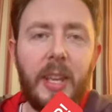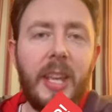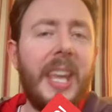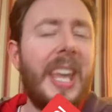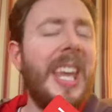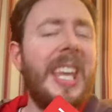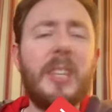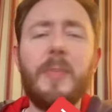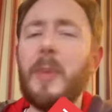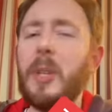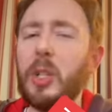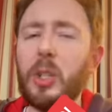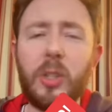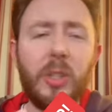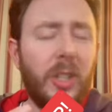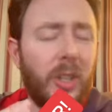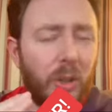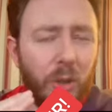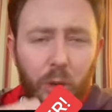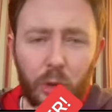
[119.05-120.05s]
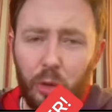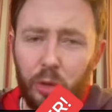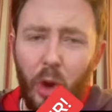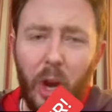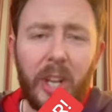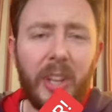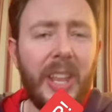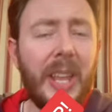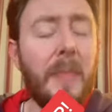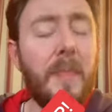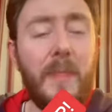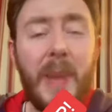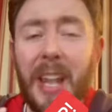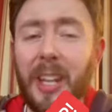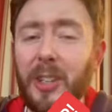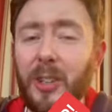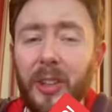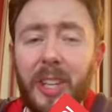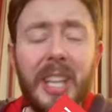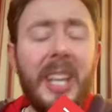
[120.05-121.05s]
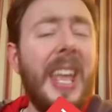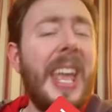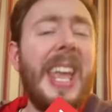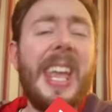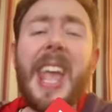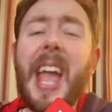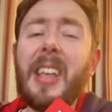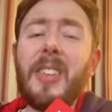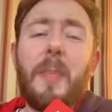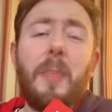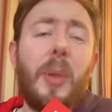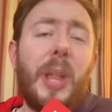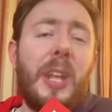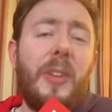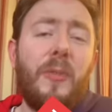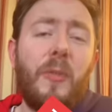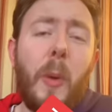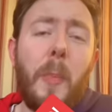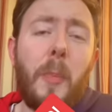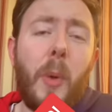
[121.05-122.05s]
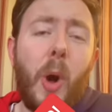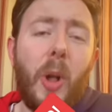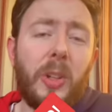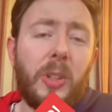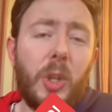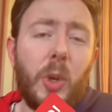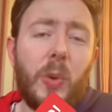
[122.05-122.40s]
He's been struggling mentally. He hasn't played football in 2